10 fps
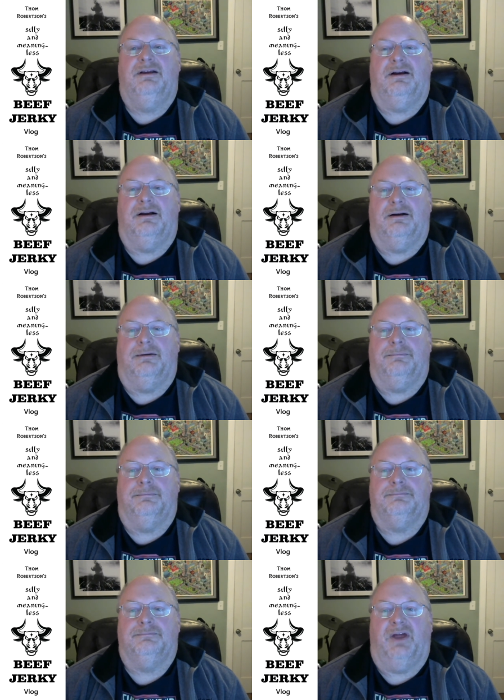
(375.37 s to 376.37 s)
Um,
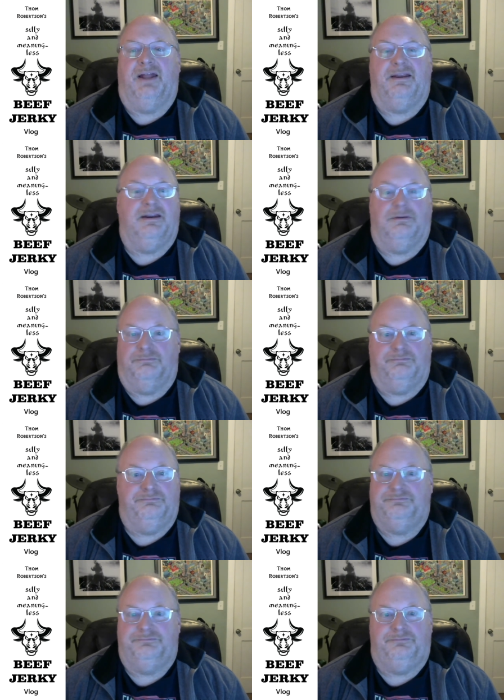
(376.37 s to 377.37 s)
and they didn't
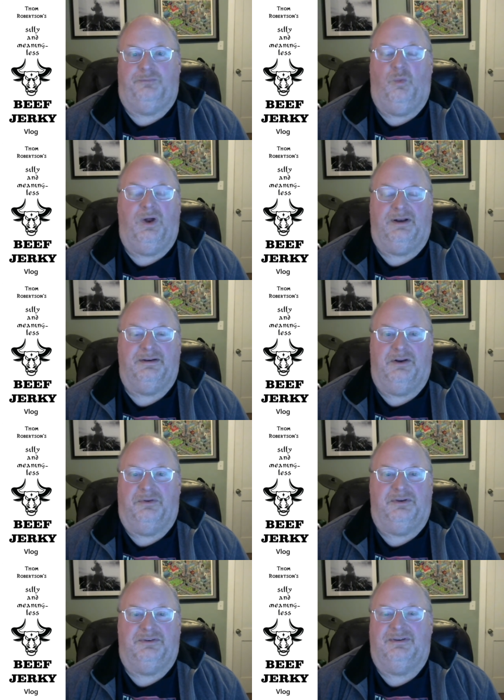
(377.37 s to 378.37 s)
want you know
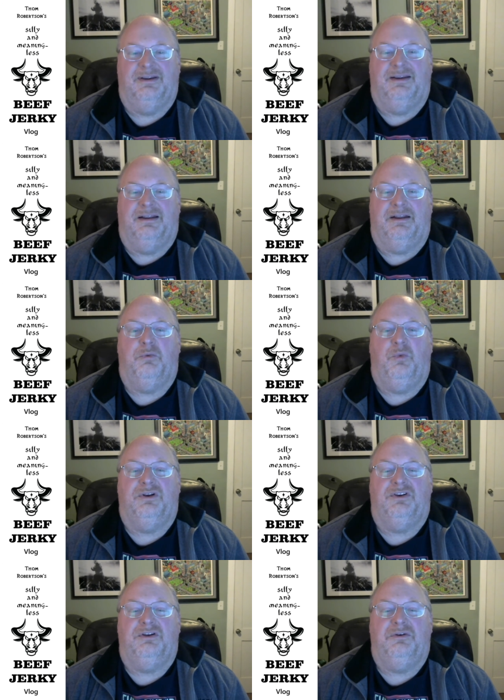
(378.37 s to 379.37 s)
there's that
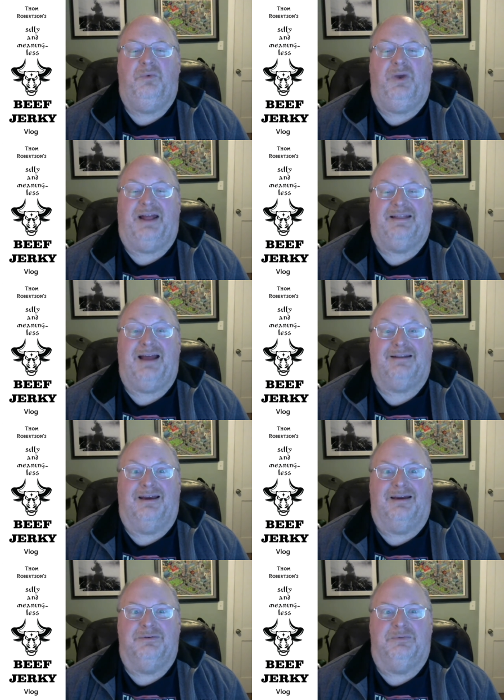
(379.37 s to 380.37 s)
didn't want at that
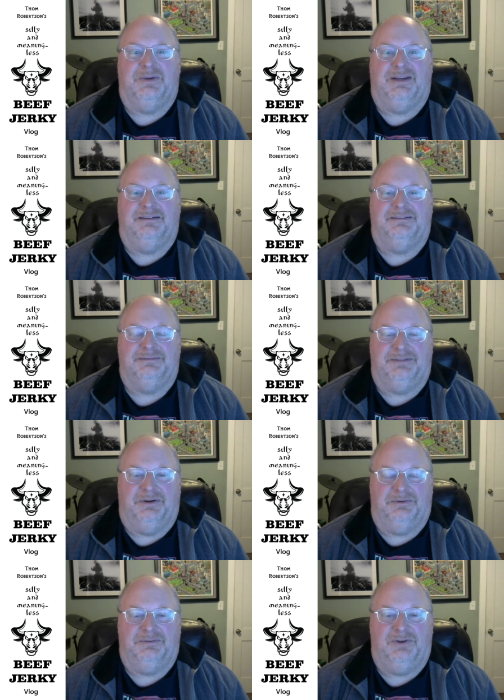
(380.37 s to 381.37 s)
time to be you
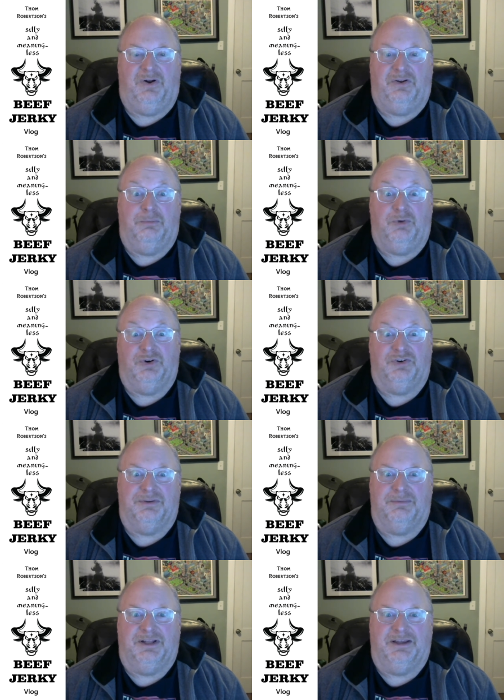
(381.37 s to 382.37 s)
know called a murder
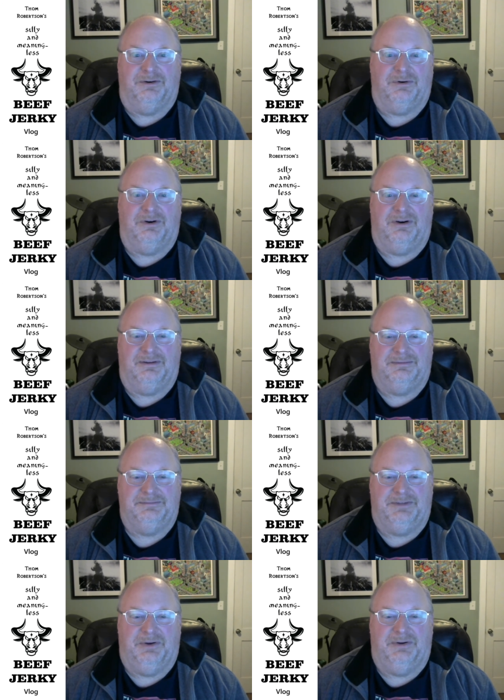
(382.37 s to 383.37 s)
simulator or a
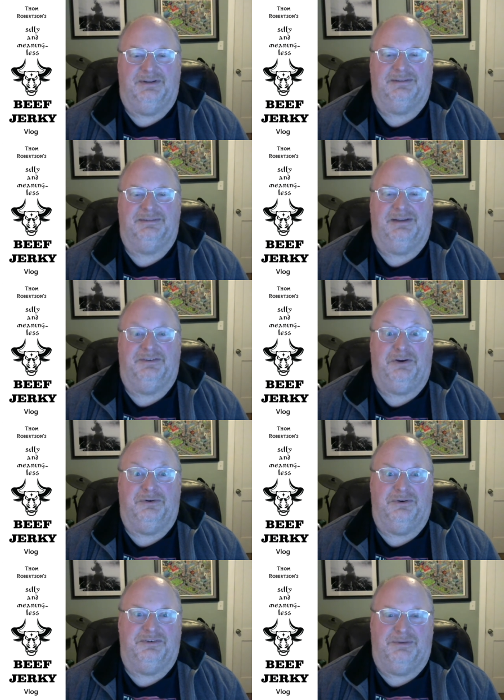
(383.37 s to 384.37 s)
you know a, a
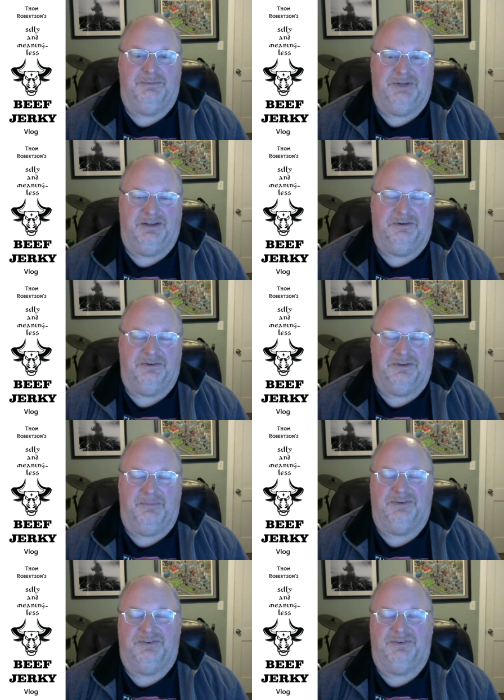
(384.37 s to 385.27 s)
terrorist simulator or something.